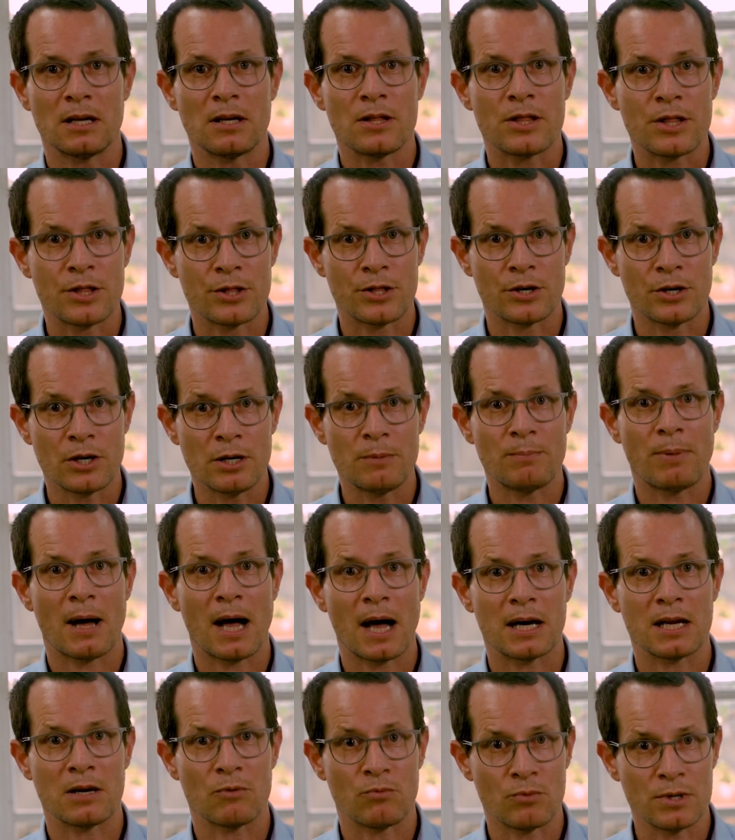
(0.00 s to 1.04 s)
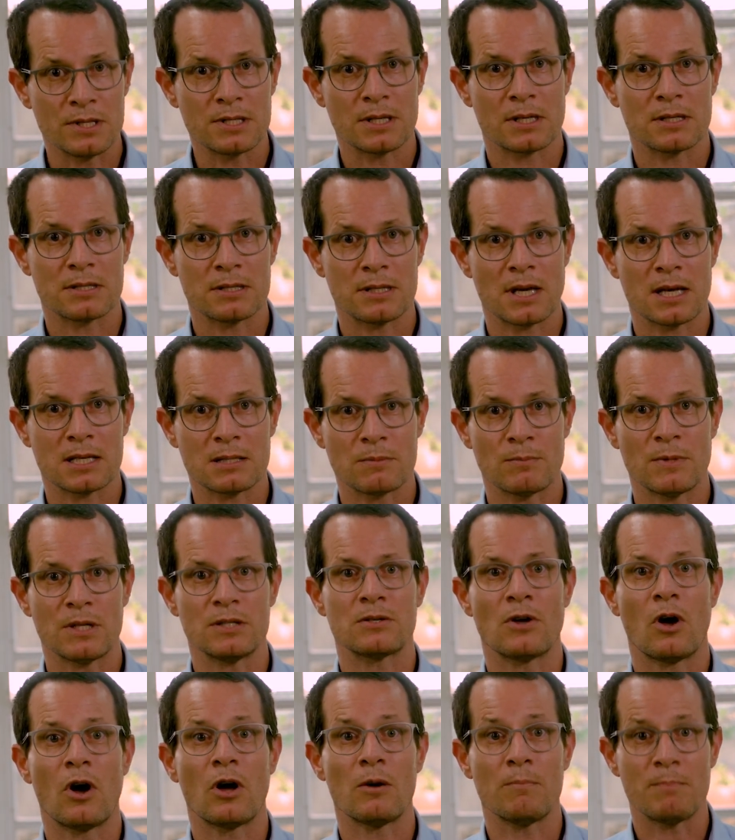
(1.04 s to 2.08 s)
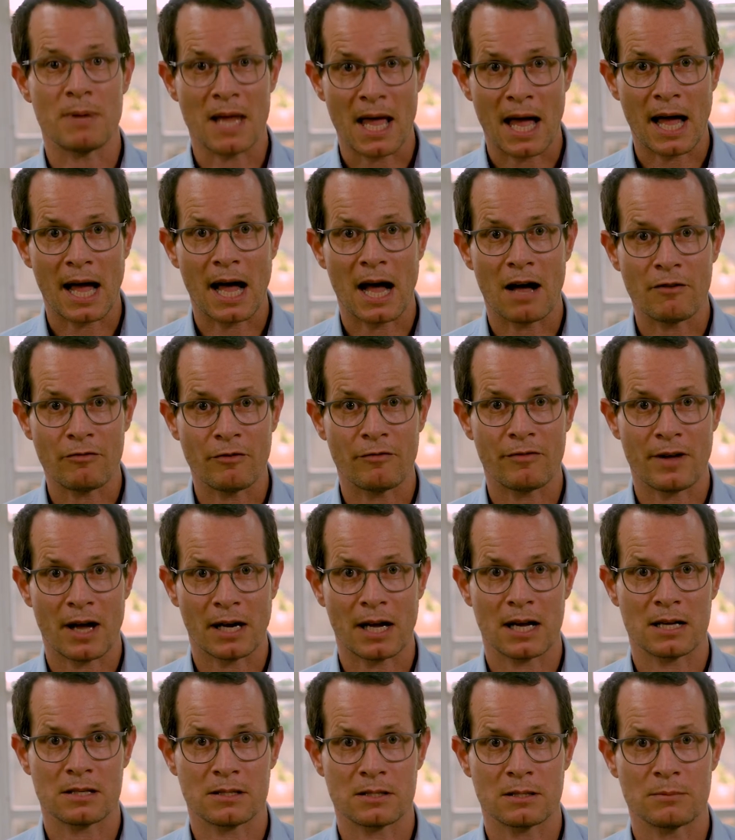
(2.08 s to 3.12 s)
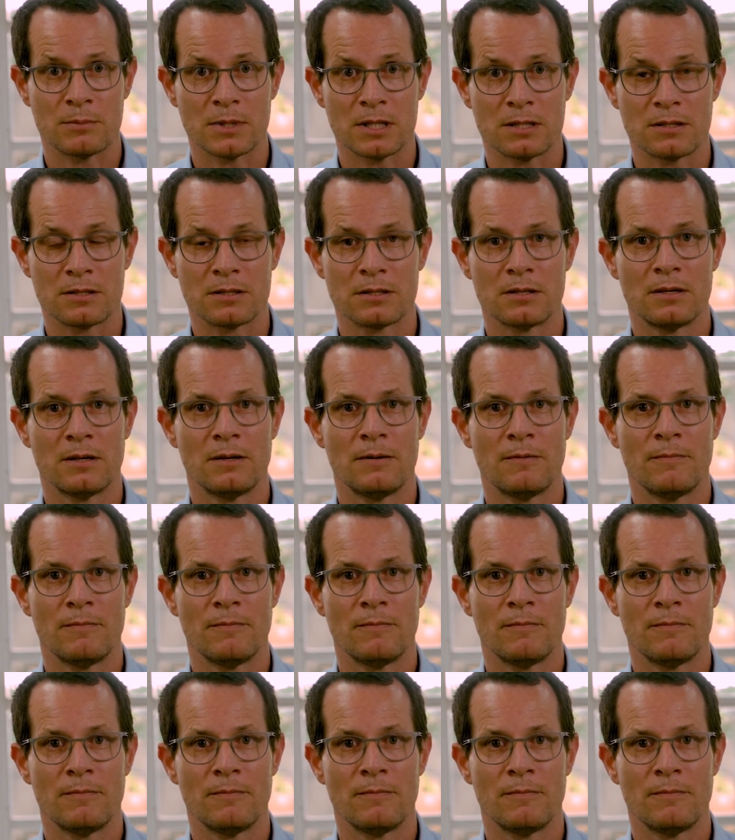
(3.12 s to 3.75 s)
third-party risk assessments on behalf of our customers.